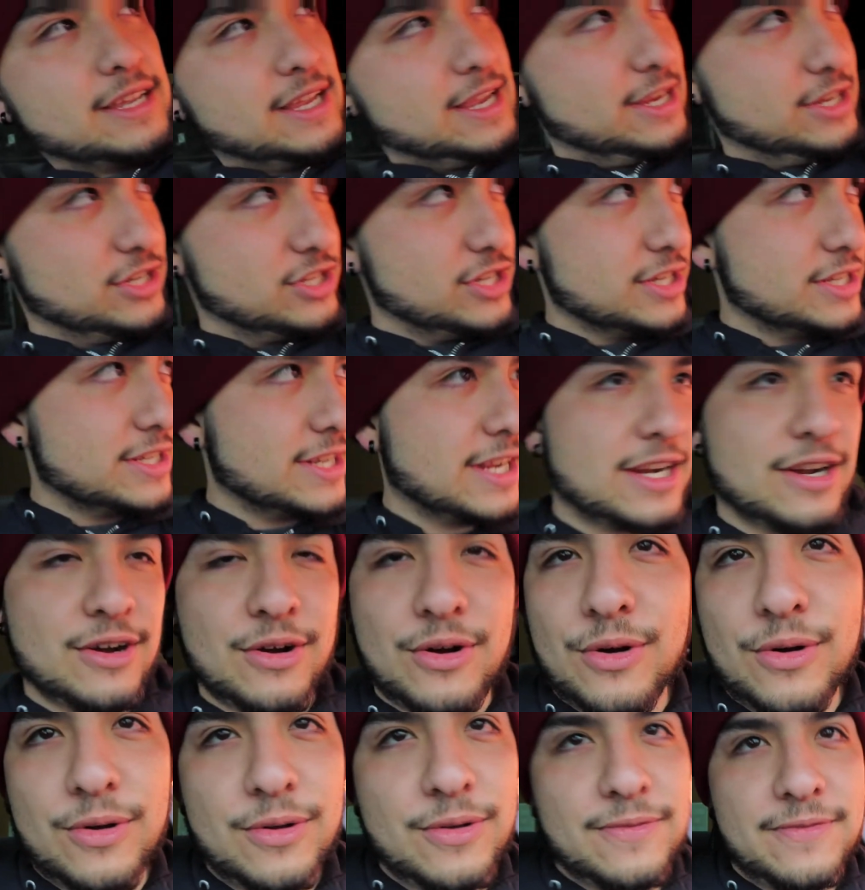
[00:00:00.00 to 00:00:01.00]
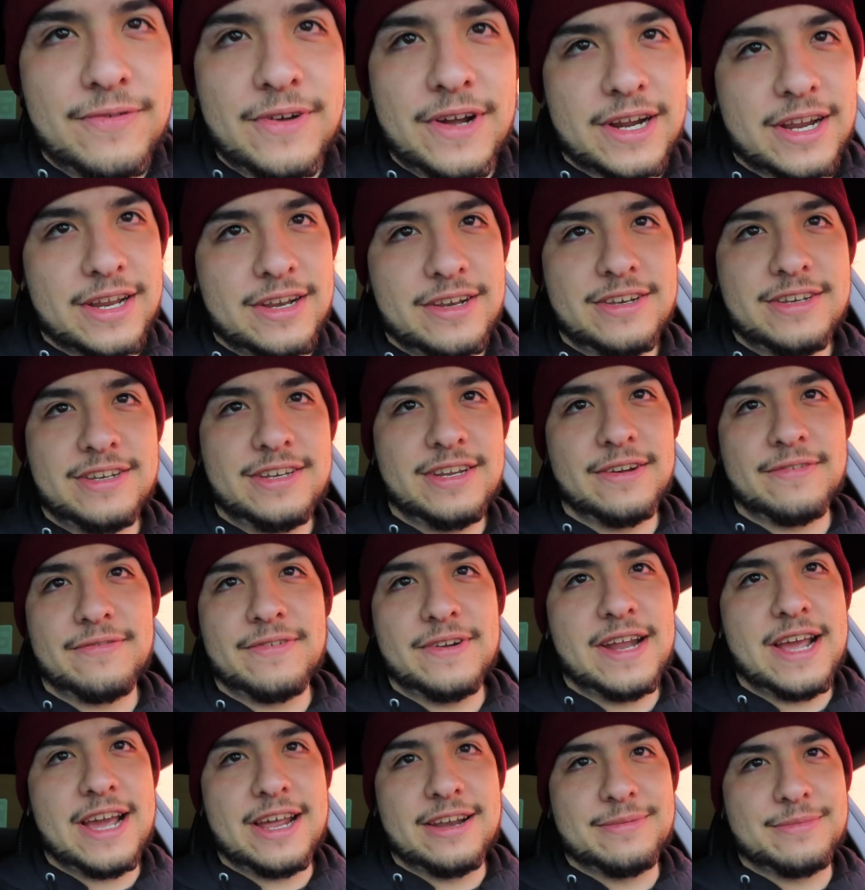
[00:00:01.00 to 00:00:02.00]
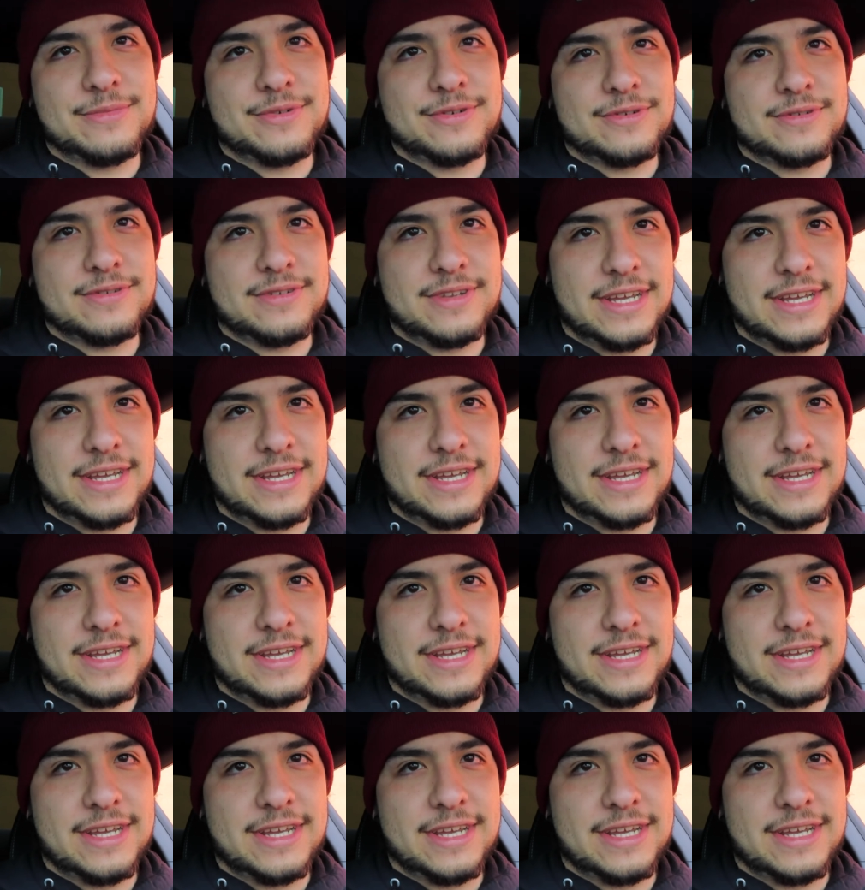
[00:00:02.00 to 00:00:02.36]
It's just like a whole fucking different animal.